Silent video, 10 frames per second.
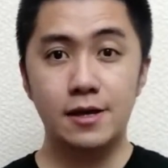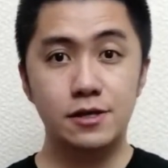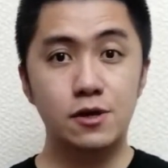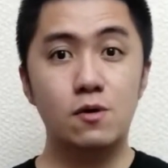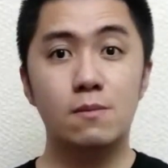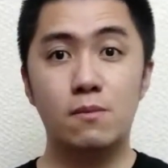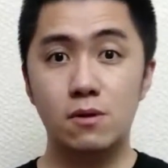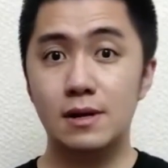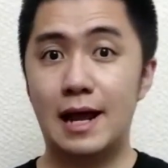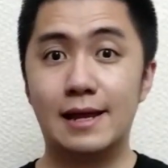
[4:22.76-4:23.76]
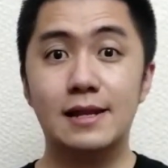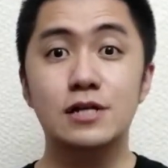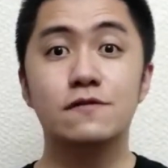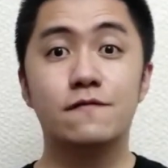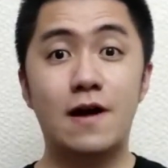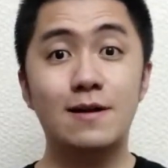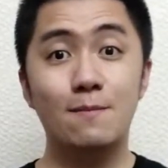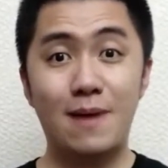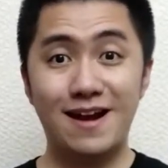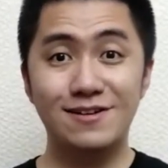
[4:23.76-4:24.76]
You are more likely to find a
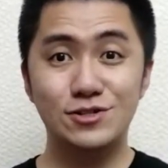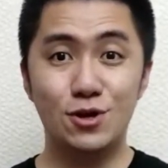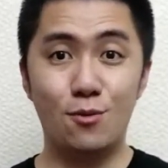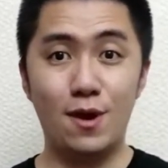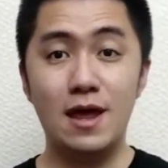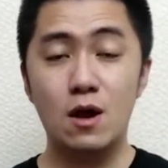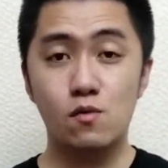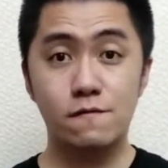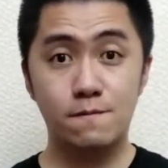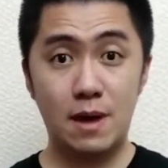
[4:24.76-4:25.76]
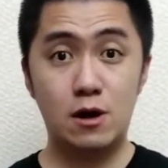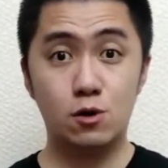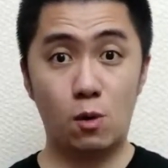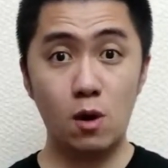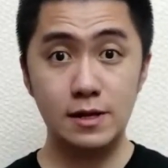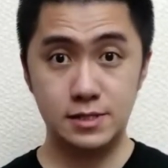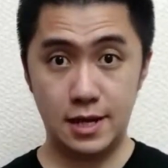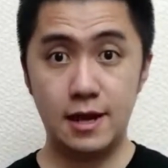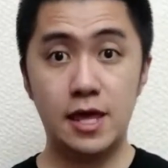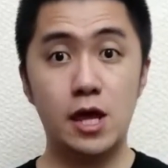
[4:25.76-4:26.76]
better jewelry with better
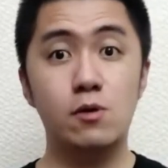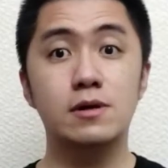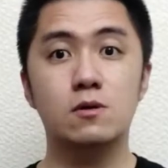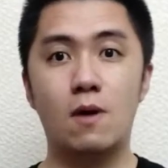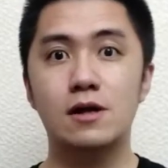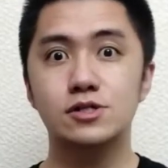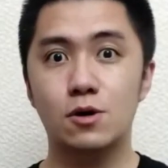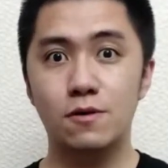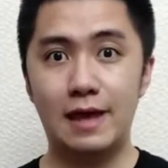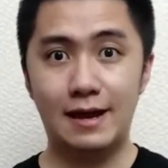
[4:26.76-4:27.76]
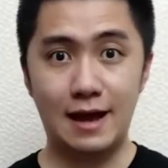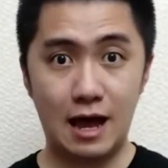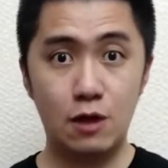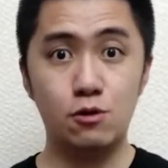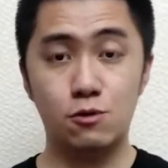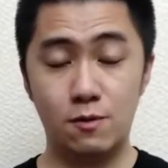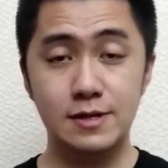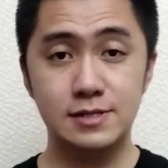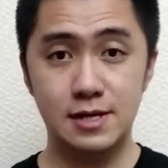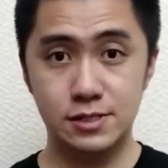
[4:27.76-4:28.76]
quality here in Guangzhou than other 3
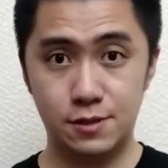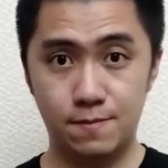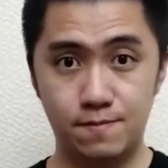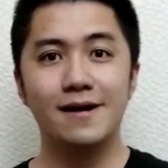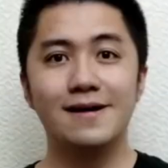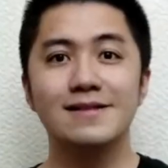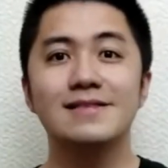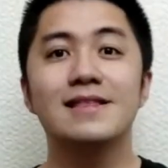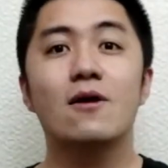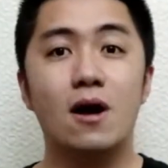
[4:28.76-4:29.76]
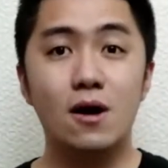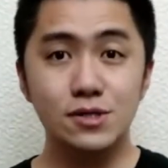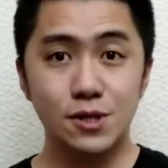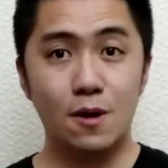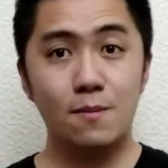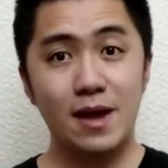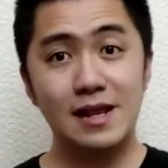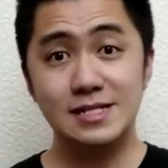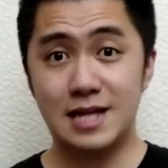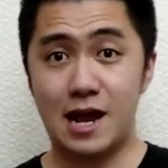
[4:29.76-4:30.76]
cities. There are also
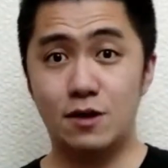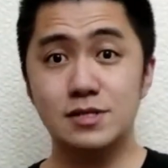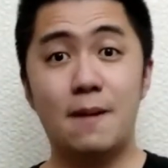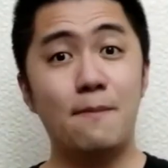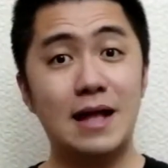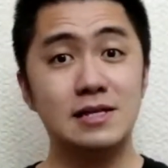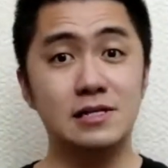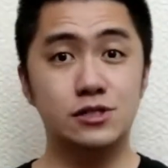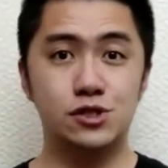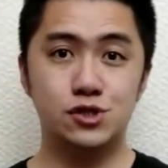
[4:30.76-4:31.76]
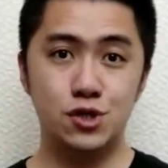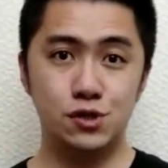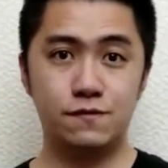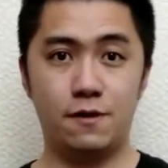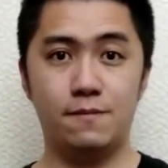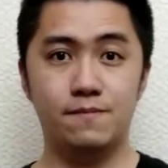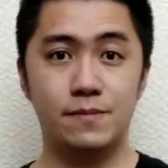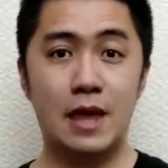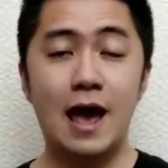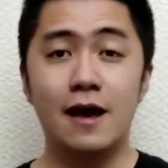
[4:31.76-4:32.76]
many styles and patterns to choose from.
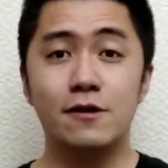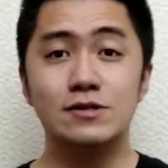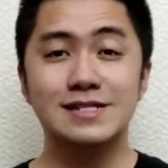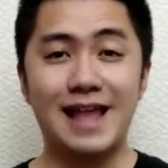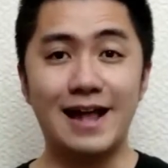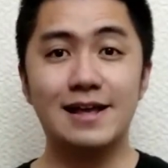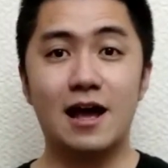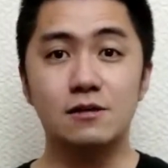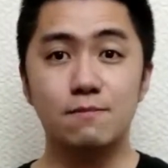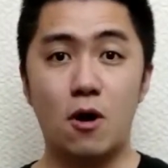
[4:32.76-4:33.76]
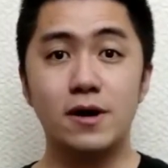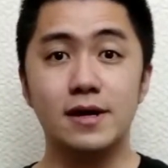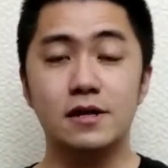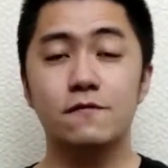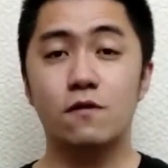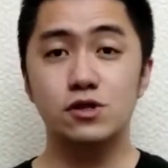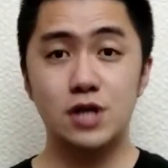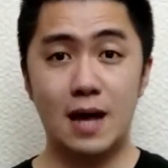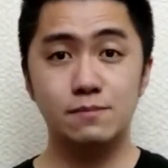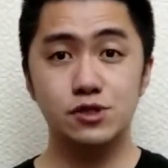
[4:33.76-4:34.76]
There is Langang market for
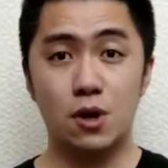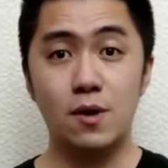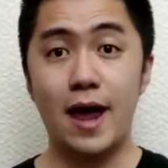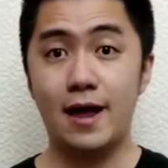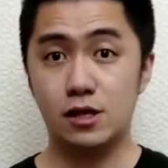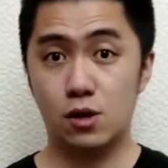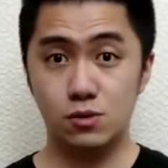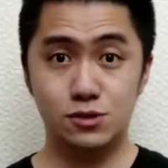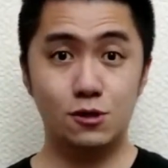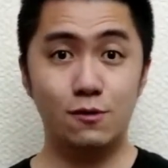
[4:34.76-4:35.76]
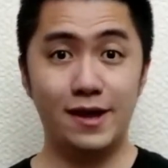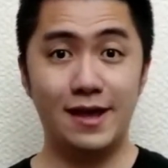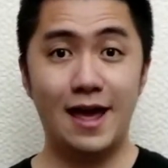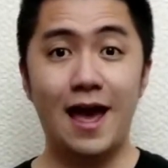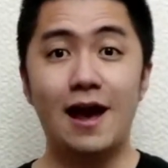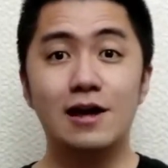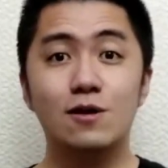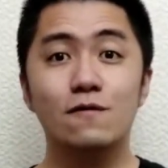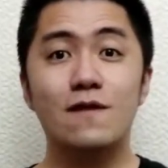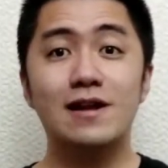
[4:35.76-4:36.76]
gemstone and gold jewelry.
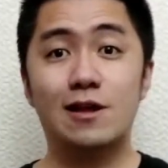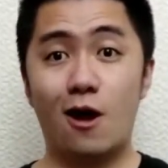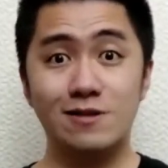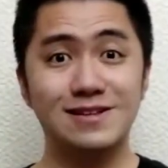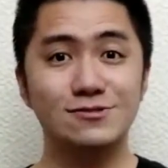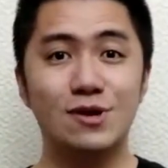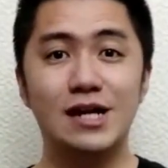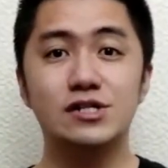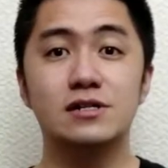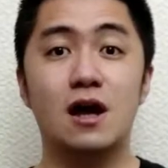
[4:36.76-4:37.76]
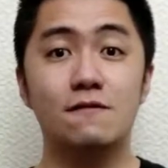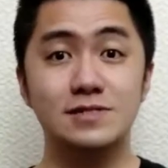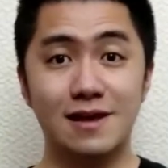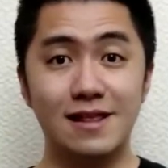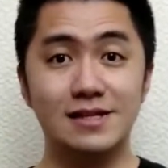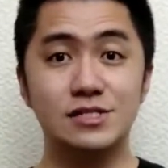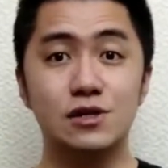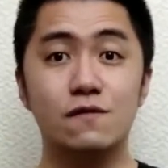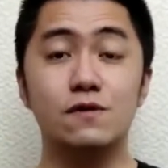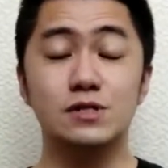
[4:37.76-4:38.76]
You'll find a concentration of sterling
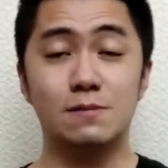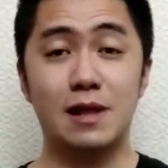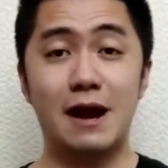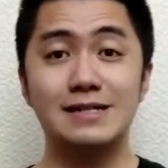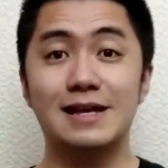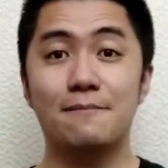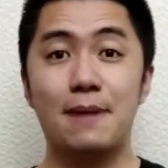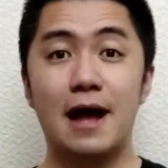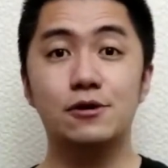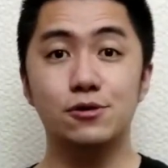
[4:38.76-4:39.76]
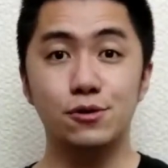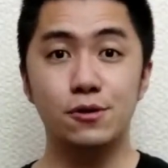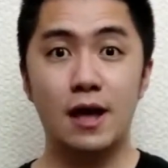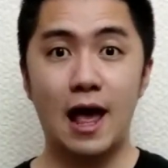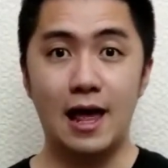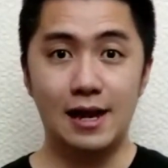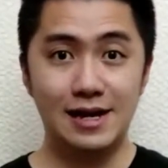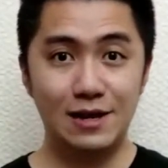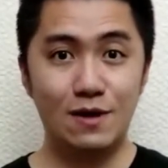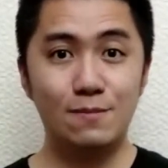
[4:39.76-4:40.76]
silver suppliers in Panyu.
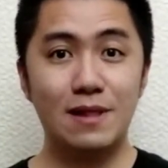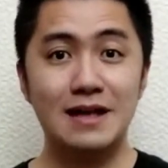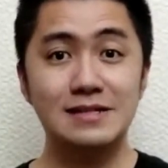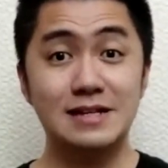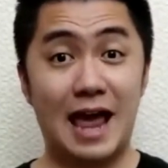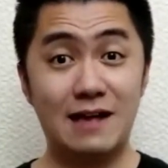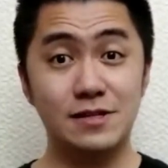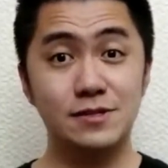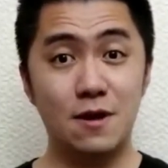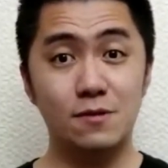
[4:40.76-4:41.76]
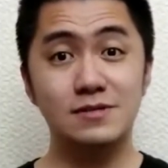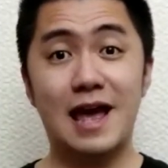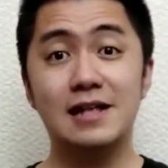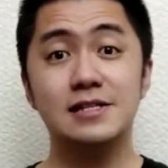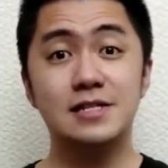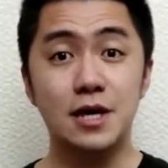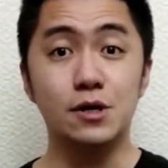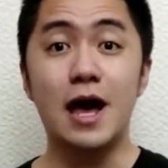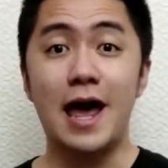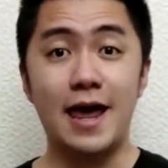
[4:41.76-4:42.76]
Liwan Plaza has stores that
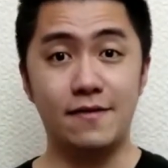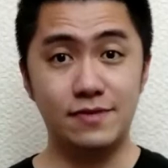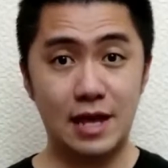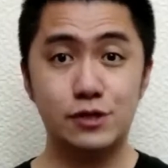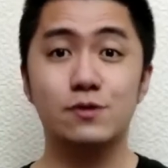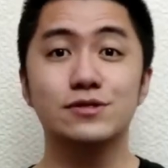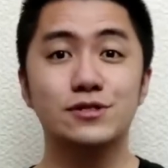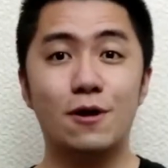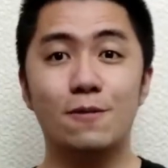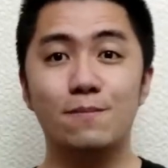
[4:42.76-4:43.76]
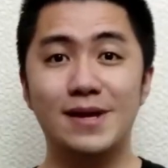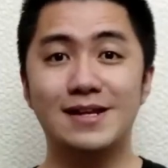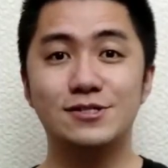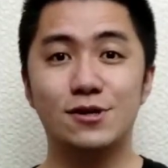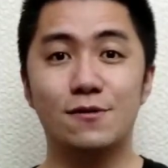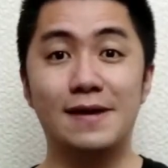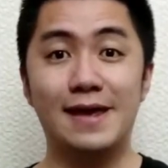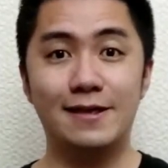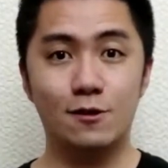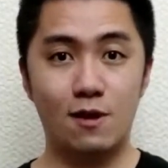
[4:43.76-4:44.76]
deal in natural stone beaded jewelry
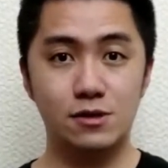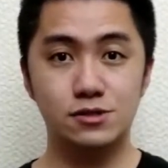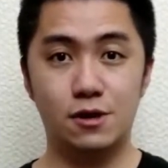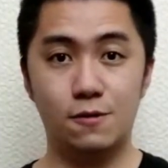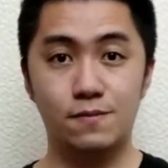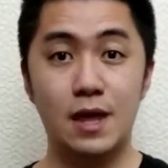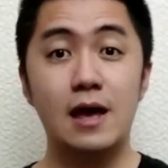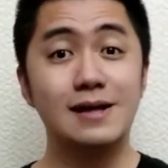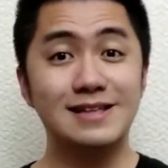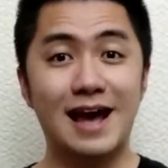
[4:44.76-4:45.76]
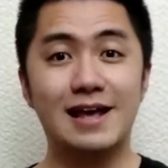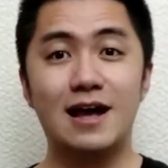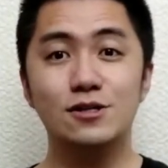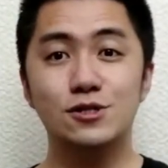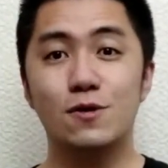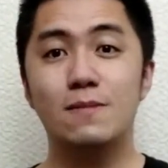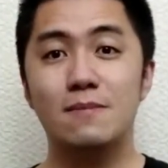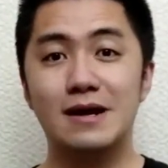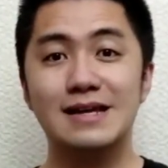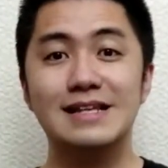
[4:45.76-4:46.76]
in Guangzhou. Taikang Jewelry
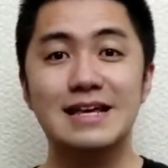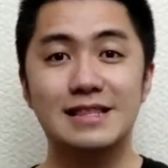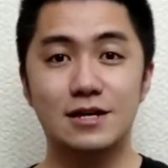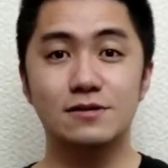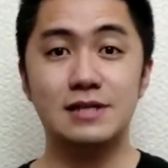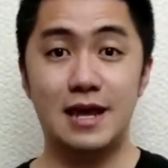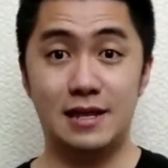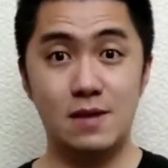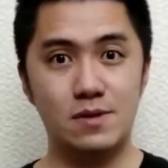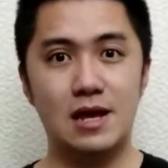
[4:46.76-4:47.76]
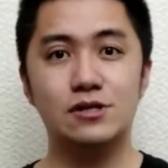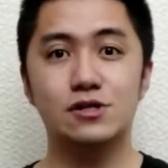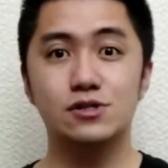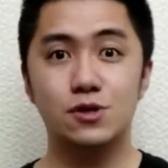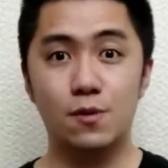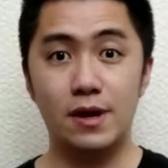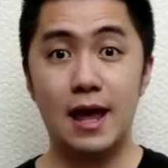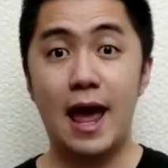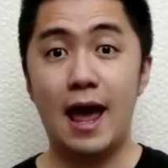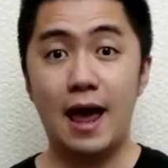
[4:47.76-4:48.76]
Market deals in imitation jewelry,
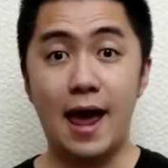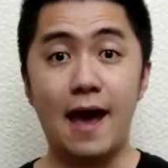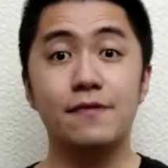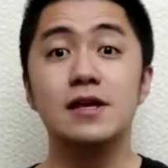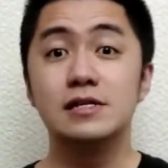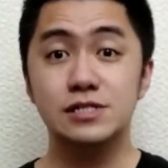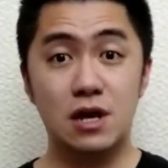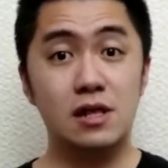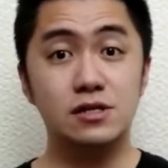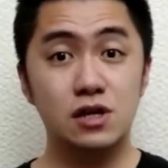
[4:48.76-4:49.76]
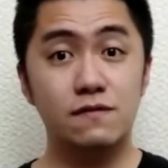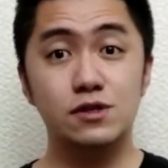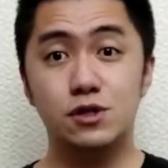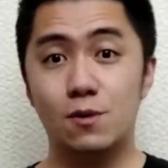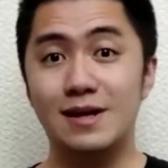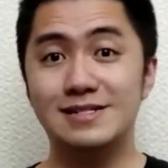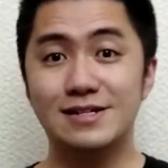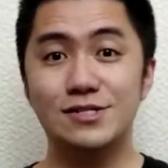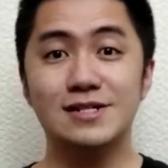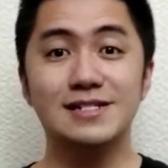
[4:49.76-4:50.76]
and sterling silver jewelry
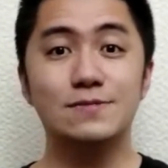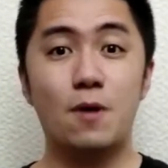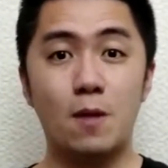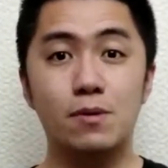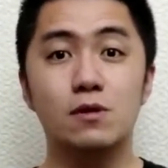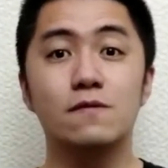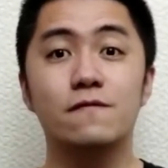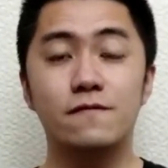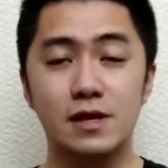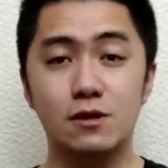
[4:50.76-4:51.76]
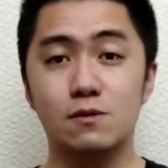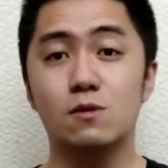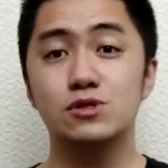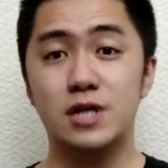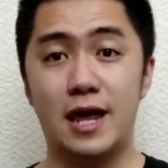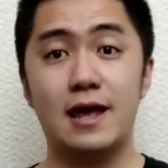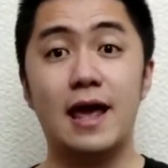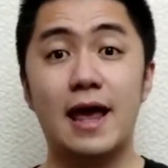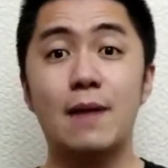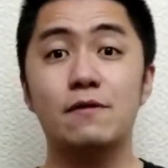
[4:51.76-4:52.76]
such as popular Figaro chain
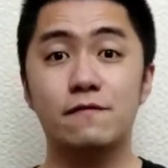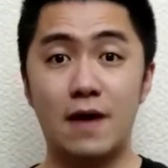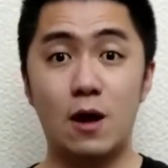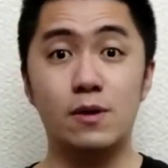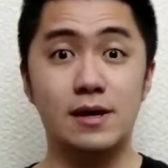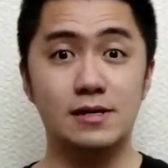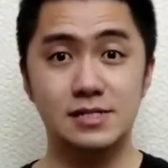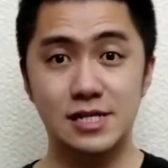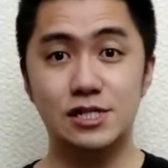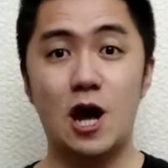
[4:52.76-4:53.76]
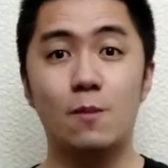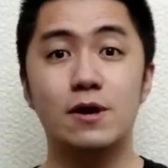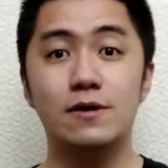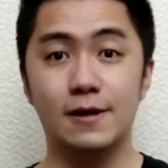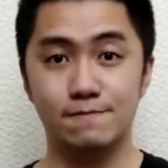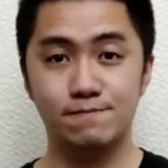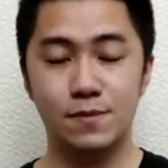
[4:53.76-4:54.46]
can be found in the Xijiao building.